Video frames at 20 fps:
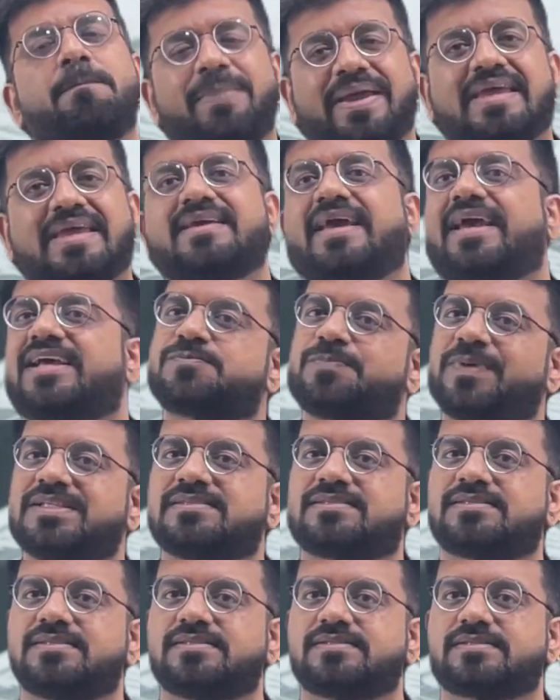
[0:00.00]
paying
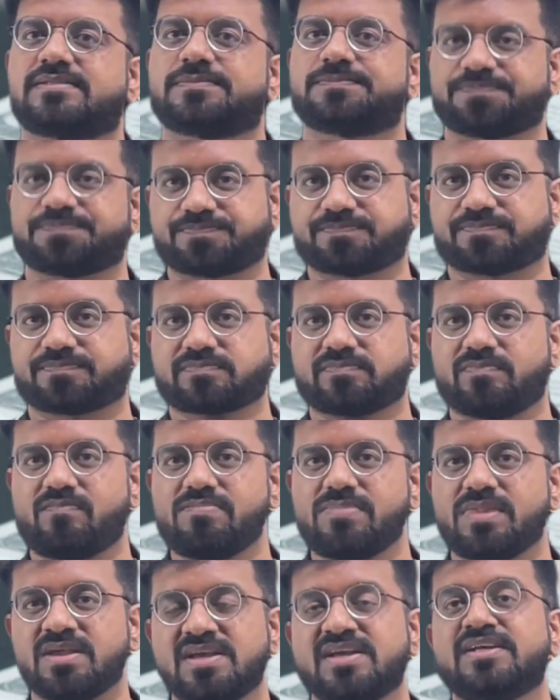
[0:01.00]
expenses.
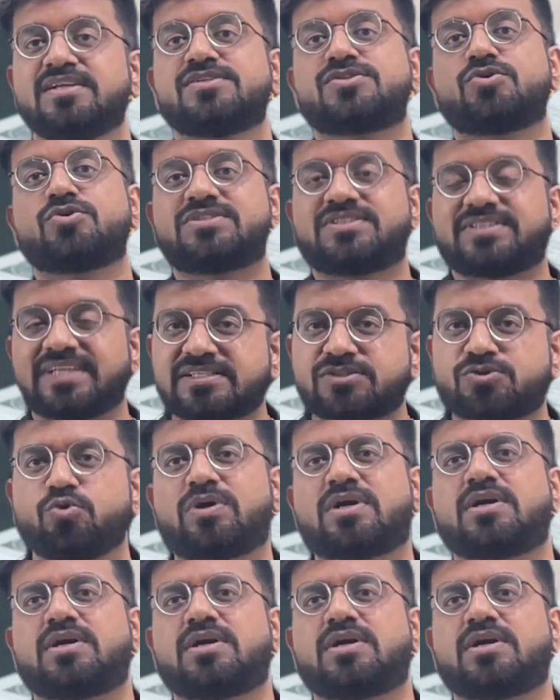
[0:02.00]
So just to